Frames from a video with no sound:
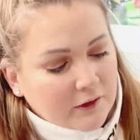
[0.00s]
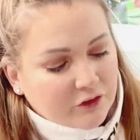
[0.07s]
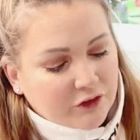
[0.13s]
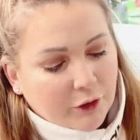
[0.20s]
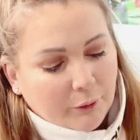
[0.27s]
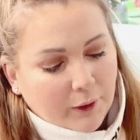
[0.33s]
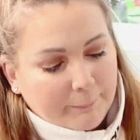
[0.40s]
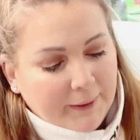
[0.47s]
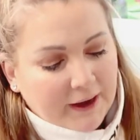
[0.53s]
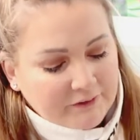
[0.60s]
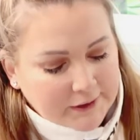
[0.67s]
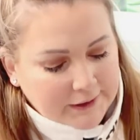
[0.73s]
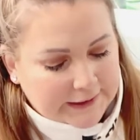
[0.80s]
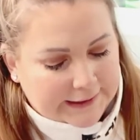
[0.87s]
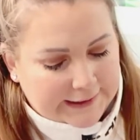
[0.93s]
So
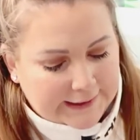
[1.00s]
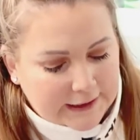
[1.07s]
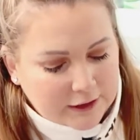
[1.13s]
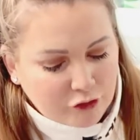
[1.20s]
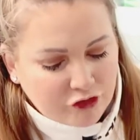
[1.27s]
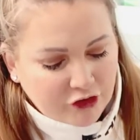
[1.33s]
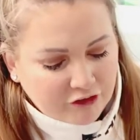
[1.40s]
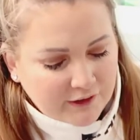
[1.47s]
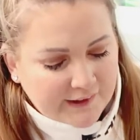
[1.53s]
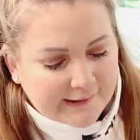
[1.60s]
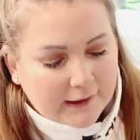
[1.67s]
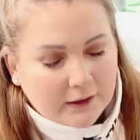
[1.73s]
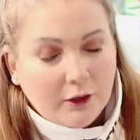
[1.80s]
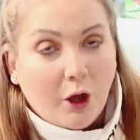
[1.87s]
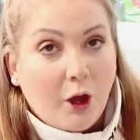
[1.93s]
apparently
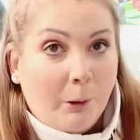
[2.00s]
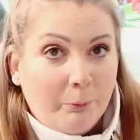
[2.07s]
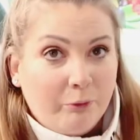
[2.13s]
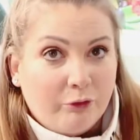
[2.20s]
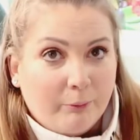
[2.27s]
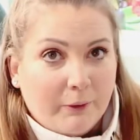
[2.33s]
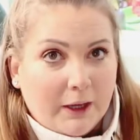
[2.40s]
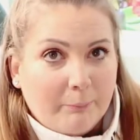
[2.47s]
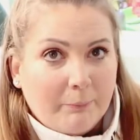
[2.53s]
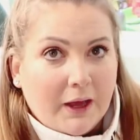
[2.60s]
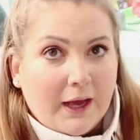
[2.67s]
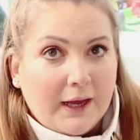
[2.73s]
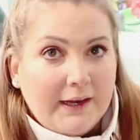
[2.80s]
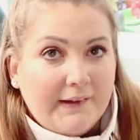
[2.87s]
Duracell Optimum